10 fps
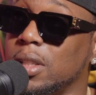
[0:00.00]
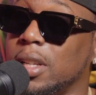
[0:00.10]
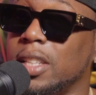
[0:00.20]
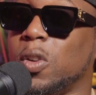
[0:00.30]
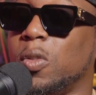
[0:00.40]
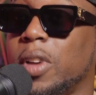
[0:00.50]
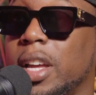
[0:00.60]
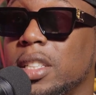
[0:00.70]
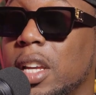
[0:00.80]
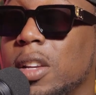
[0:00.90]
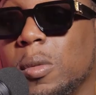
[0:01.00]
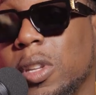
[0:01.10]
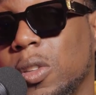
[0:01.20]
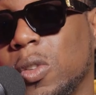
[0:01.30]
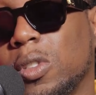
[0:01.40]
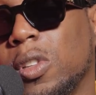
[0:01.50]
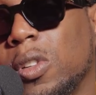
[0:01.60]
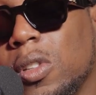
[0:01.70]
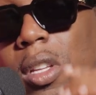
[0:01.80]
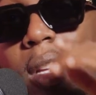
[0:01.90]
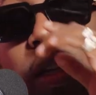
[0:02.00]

Kids grow fast. I remember when your daughter was little.